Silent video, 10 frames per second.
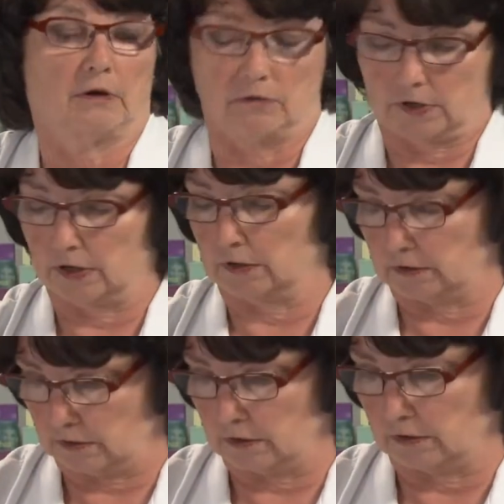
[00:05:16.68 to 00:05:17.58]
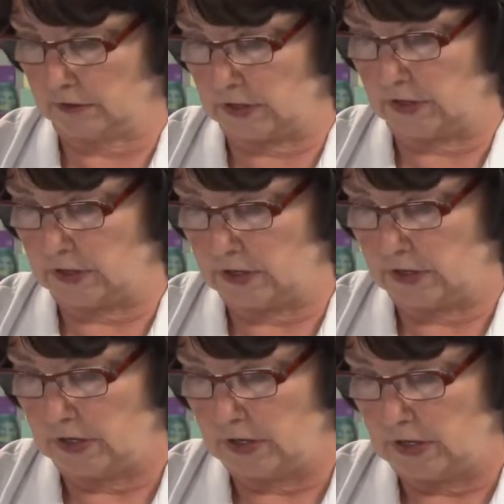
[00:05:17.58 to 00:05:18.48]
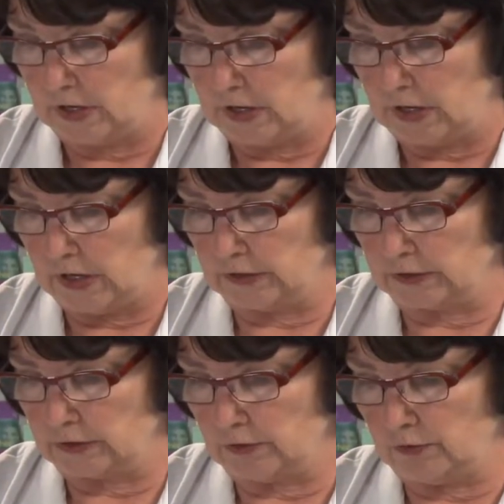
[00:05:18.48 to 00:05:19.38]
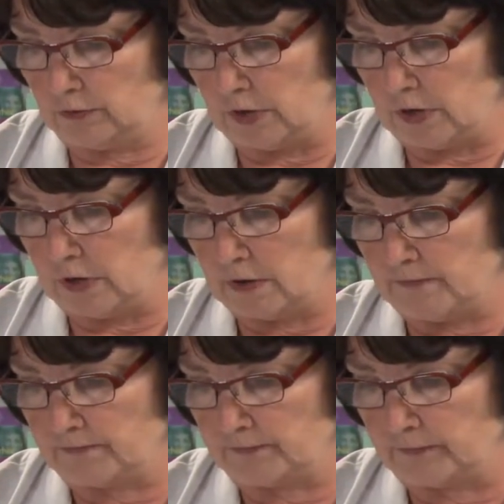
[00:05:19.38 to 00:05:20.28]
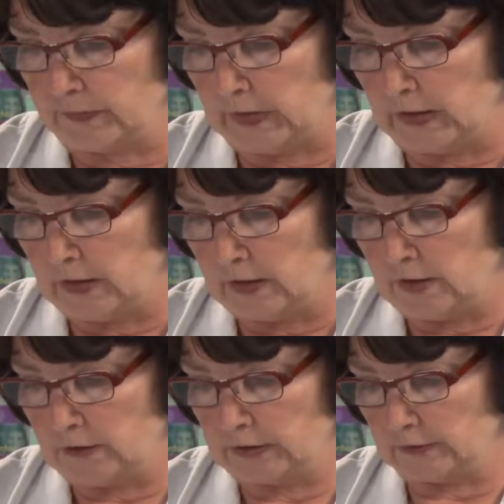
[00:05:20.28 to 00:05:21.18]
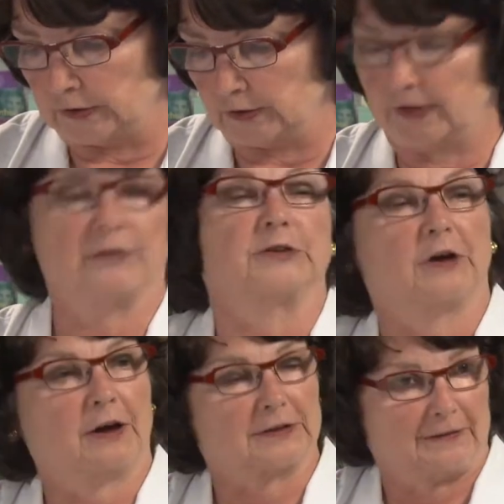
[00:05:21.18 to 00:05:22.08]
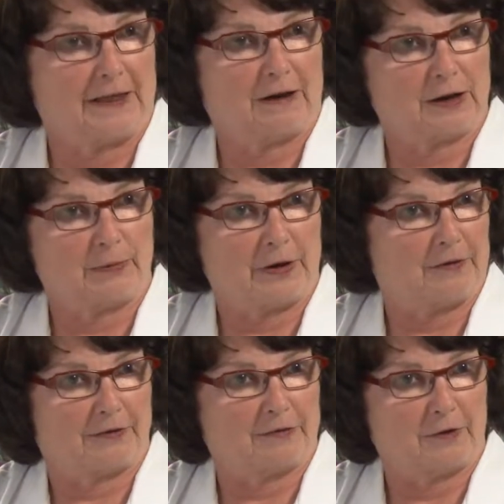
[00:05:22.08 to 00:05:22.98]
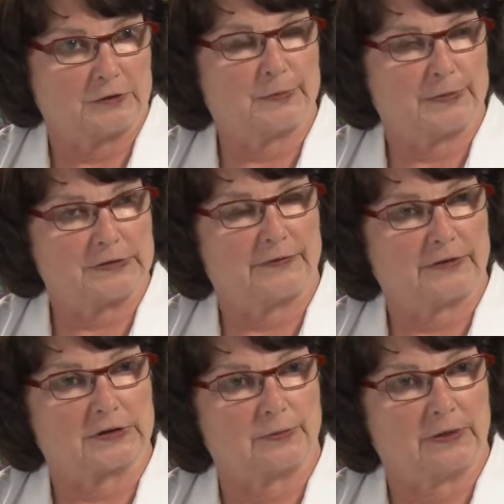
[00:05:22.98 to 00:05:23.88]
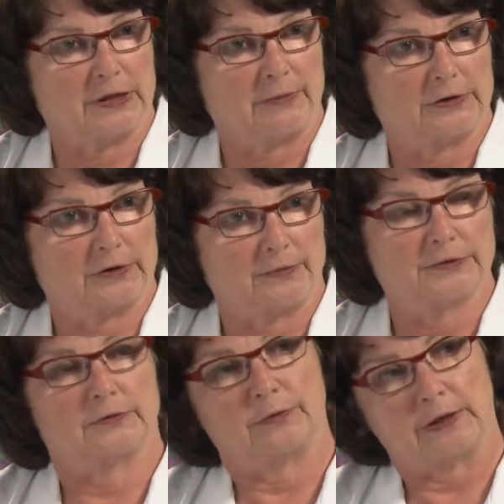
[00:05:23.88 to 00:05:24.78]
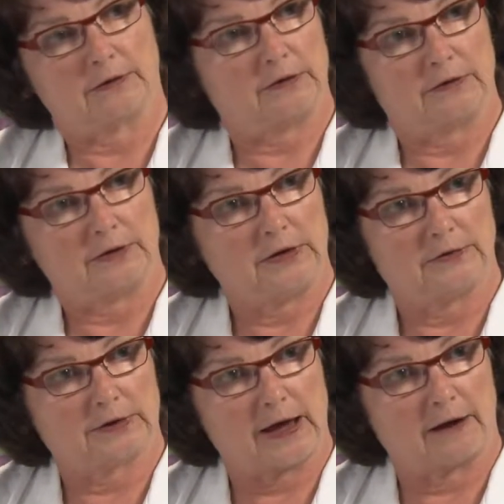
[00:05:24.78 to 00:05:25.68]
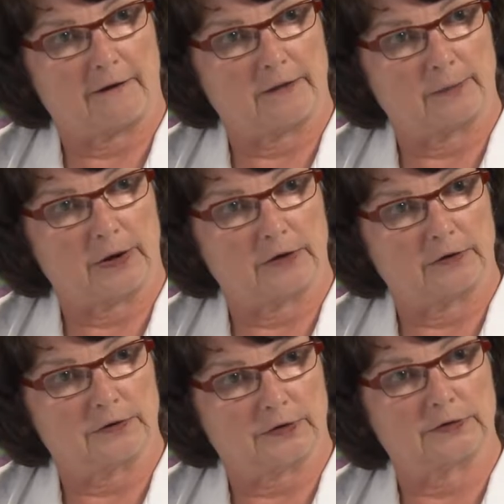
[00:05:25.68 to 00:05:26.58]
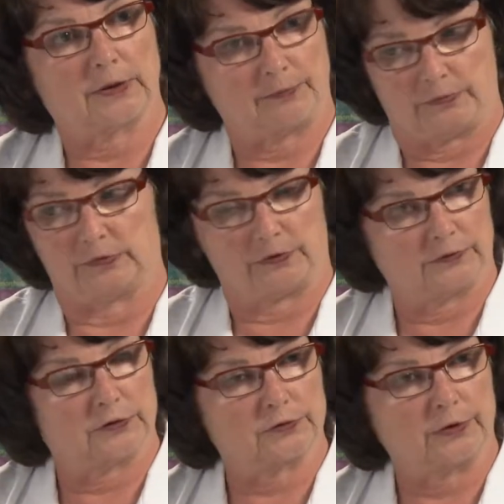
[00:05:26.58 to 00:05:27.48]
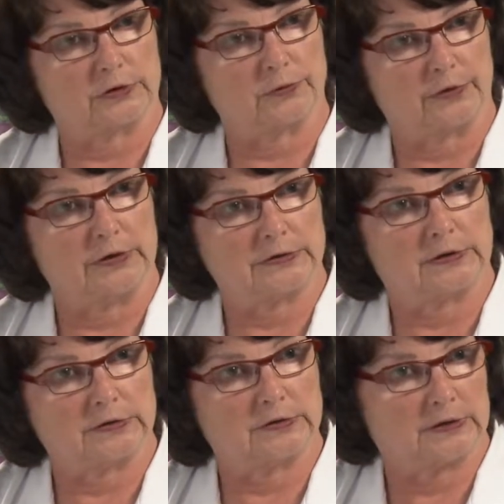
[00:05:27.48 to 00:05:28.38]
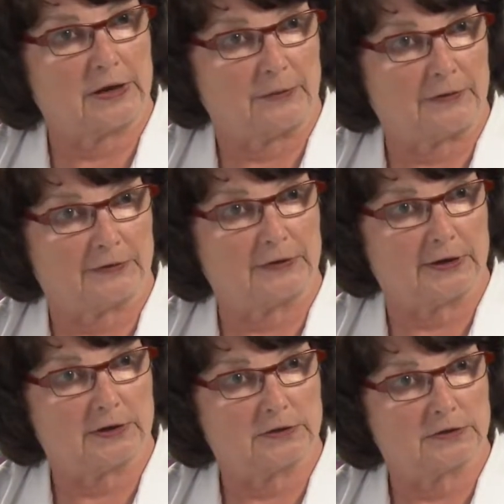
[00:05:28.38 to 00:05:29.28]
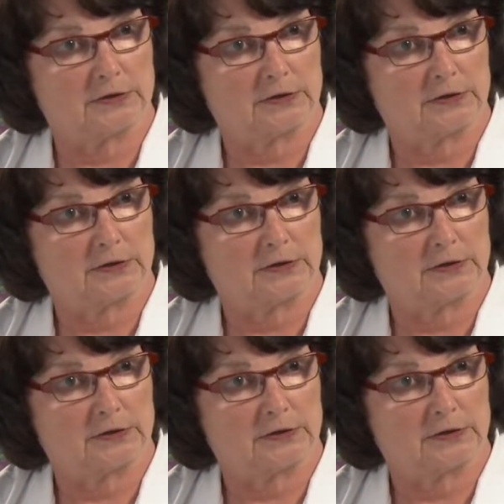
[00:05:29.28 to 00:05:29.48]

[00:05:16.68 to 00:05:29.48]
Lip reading: Okay. All right. And so, sounds like you haven't talked a lot about those specifics with him in terms of whether he's got other partners except this situation where he says he's staying with his kids?